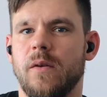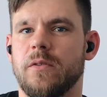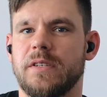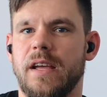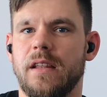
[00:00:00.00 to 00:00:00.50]

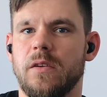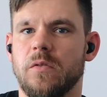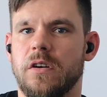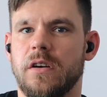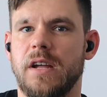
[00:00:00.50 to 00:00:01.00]
our daily
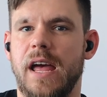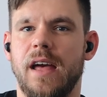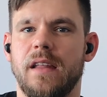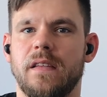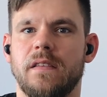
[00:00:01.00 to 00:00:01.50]
work
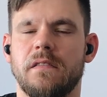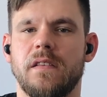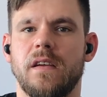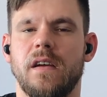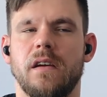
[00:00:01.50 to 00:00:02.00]
and
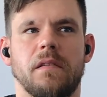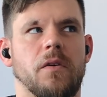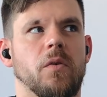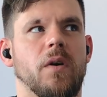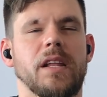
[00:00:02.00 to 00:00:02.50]
the
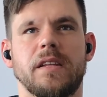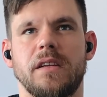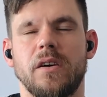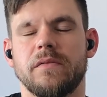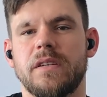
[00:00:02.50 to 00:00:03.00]

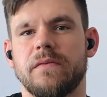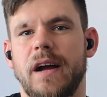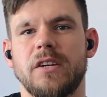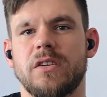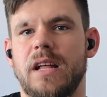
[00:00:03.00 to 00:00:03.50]
quality of the
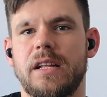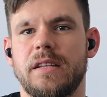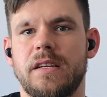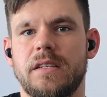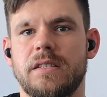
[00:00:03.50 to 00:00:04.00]

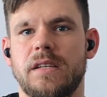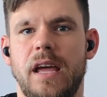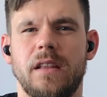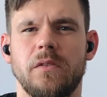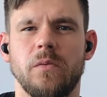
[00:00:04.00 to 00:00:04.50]
functionalities.
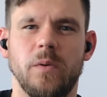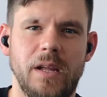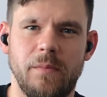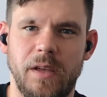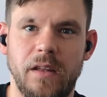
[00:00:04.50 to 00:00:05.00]
And what
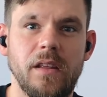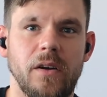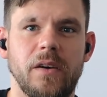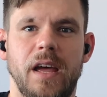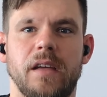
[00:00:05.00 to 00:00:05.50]
I mean,
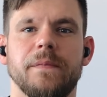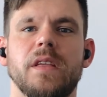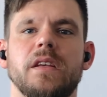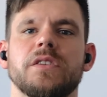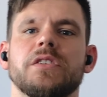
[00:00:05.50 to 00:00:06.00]
okay,
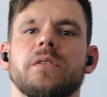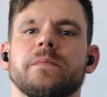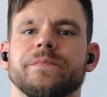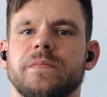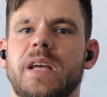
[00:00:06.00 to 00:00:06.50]
so
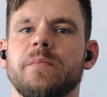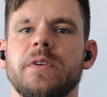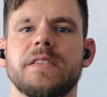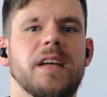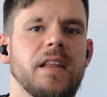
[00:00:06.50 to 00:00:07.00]
they
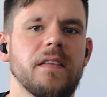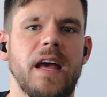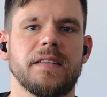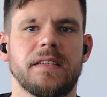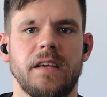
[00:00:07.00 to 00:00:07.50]
present
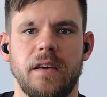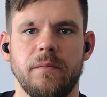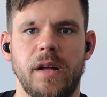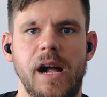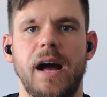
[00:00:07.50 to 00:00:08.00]
a
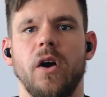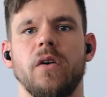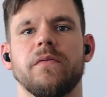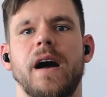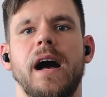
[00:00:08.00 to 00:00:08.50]
scheme
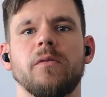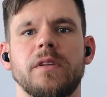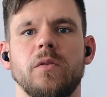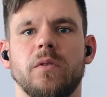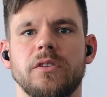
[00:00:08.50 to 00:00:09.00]
of how
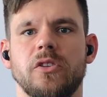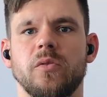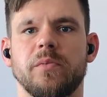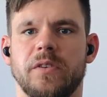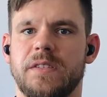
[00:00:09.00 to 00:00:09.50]
they want
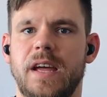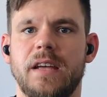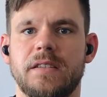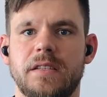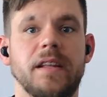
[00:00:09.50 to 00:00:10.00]
to
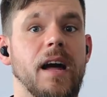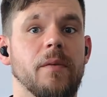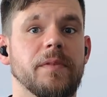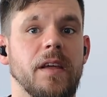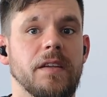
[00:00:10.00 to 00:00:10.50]
process the
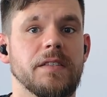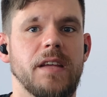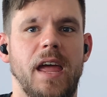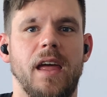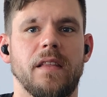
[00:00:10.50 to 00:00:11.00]

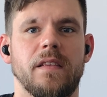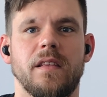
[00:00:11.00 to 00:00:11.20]
updates and